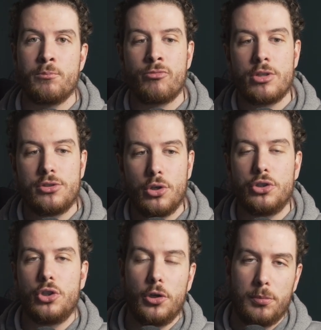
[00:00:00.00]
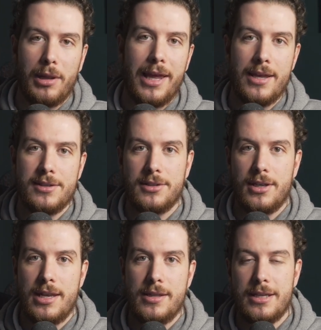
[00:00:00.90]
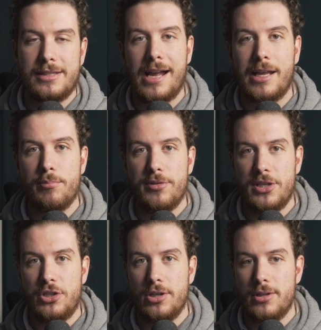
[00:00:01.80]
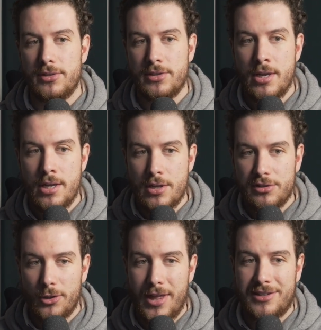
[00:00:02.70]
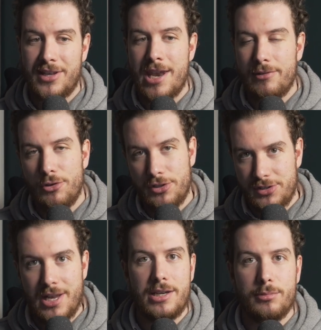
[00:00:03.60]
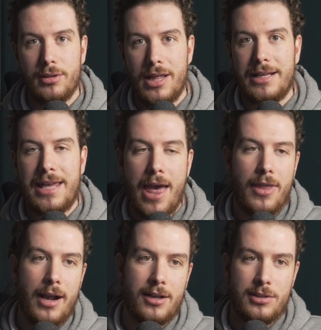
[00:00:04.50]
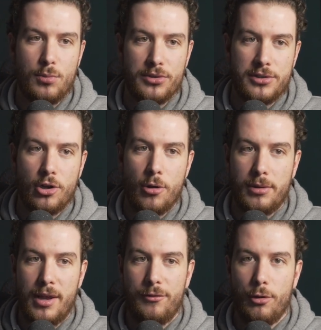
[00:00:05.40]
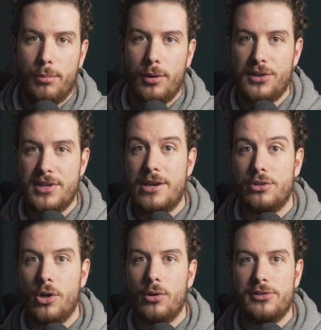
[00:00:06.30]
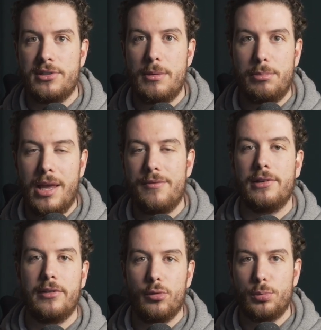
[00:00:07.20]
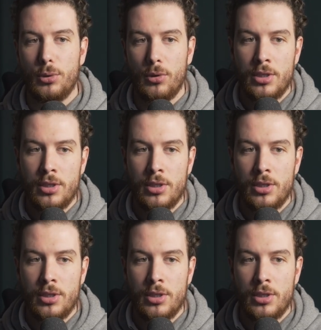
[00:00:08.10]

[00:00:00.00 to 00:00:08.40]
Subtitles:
such good players in the attacking positions. So that's kind of understandable. I get that because he wants to go and play football. His end goal is to be playing for Liverpool